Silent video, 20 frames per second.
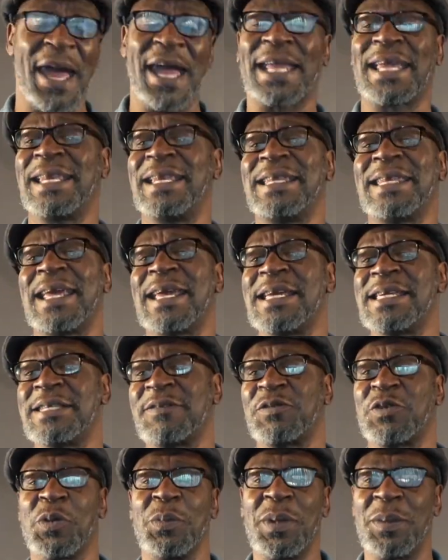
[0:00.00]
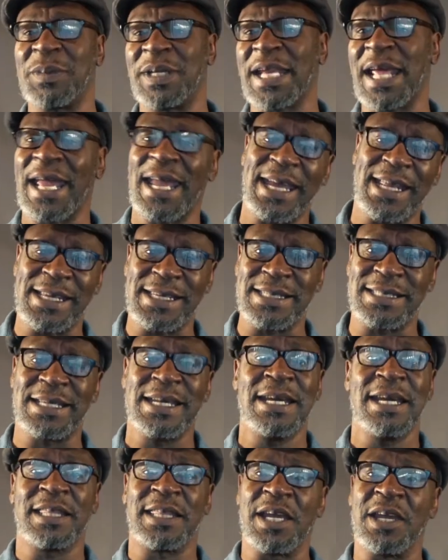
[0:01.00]
back in days. If you remember in the
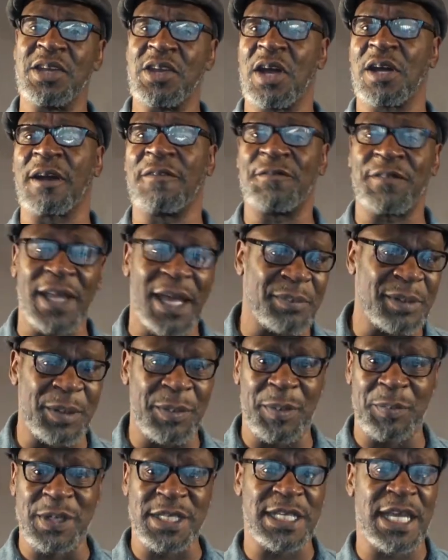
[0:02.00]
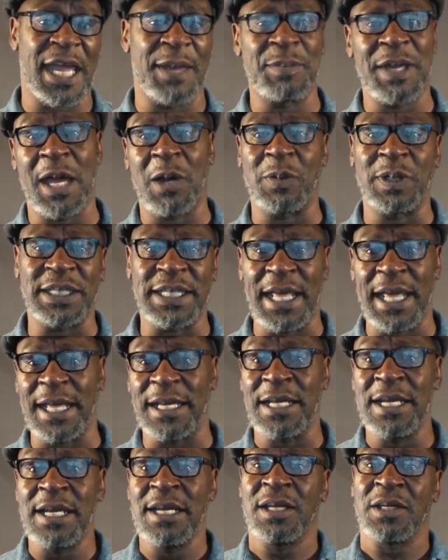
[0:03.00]
80s, their younger family members came out with that
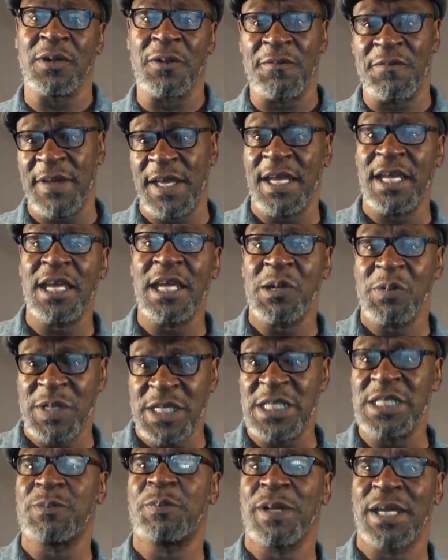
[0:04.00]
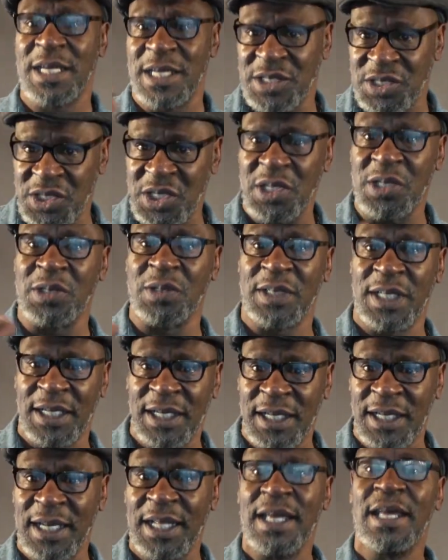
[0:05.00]
that, you know, very special,
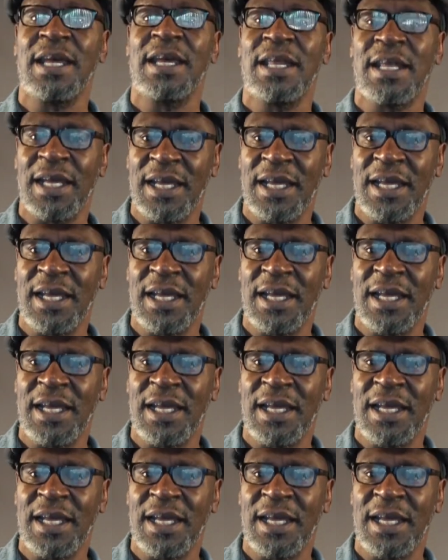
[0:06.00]
da da